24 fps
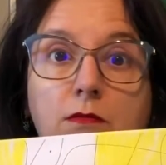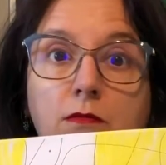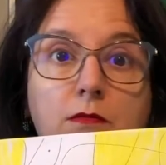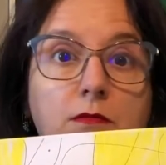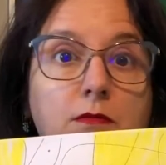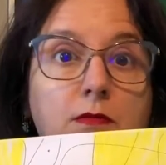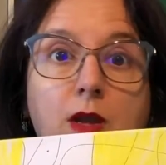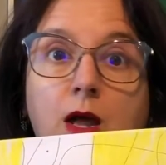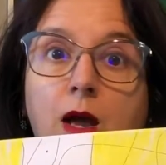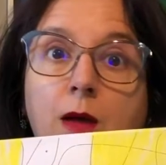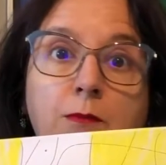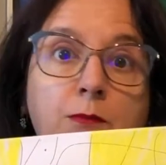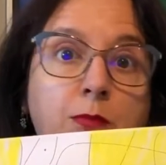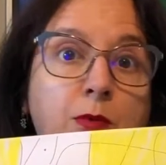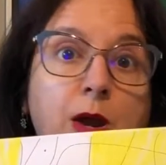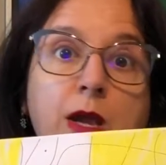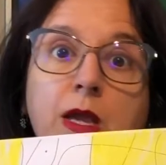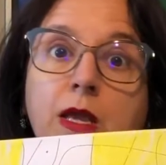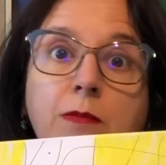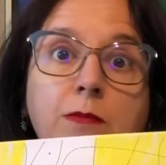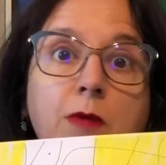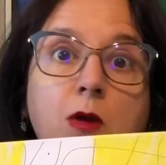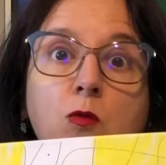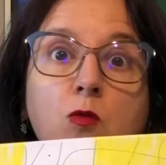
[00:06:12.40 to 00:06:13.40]
I'm
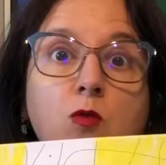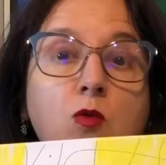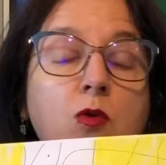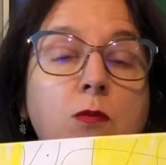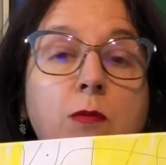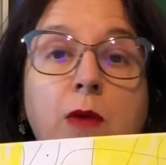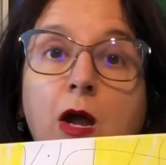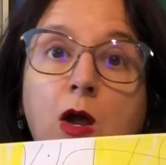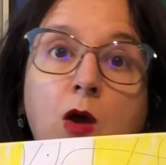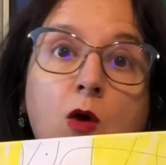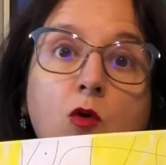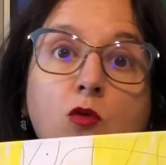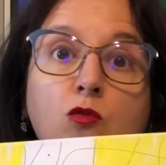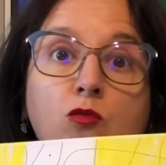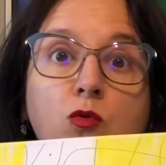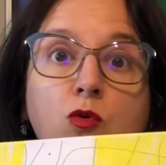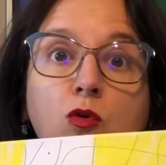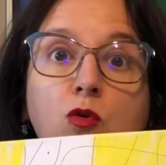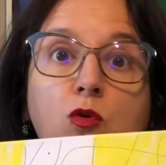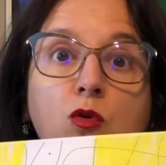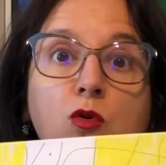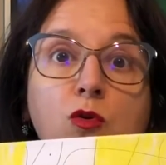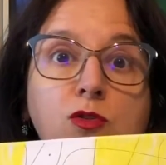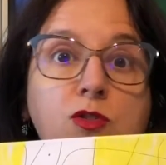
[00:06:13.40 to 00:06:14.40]
breaking my own
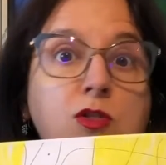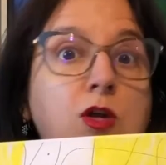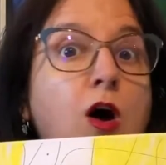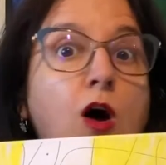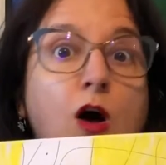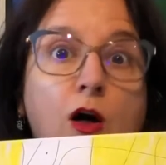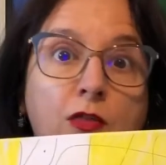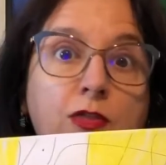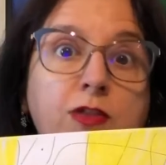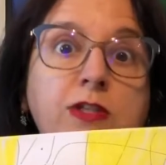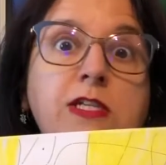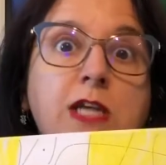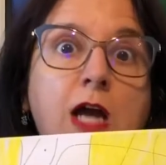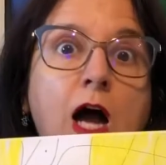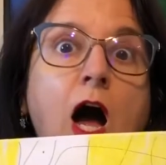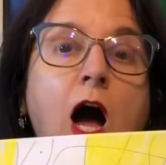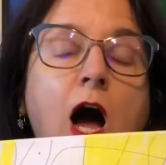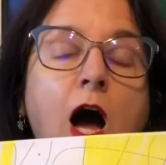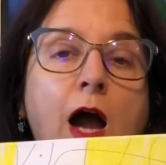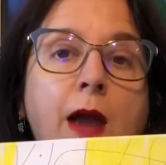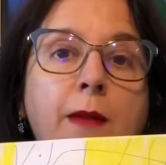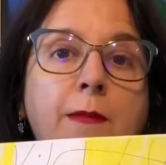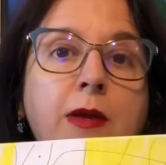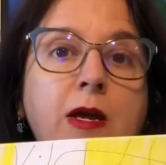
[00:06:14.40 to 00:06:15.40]
rules all the
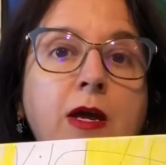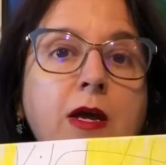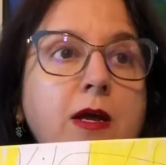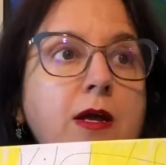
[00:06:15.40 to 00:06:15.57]
time.